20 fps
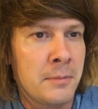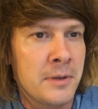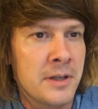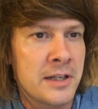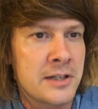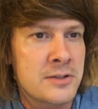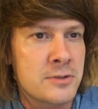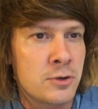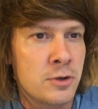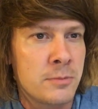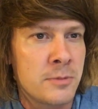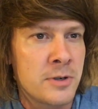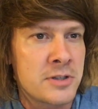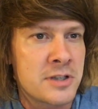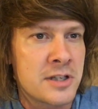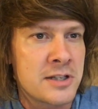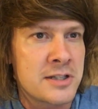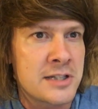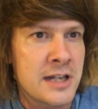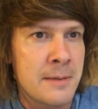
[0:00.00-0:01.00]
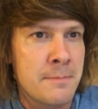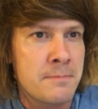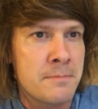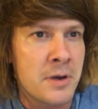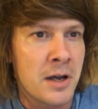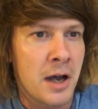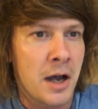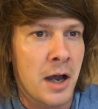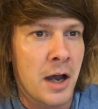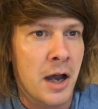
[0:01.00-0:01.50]
It's almost
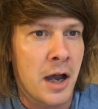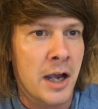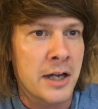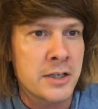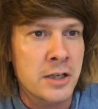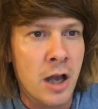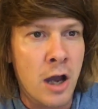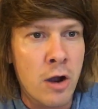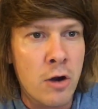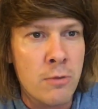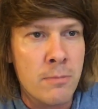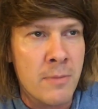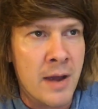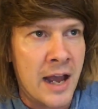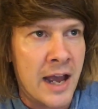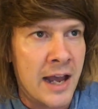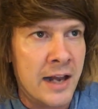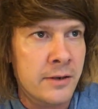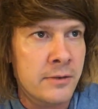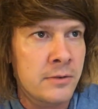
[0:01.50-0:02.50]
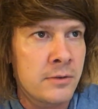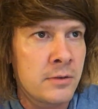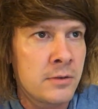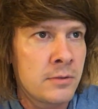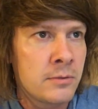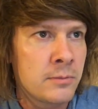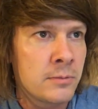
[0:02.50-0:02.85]
December. I know, man.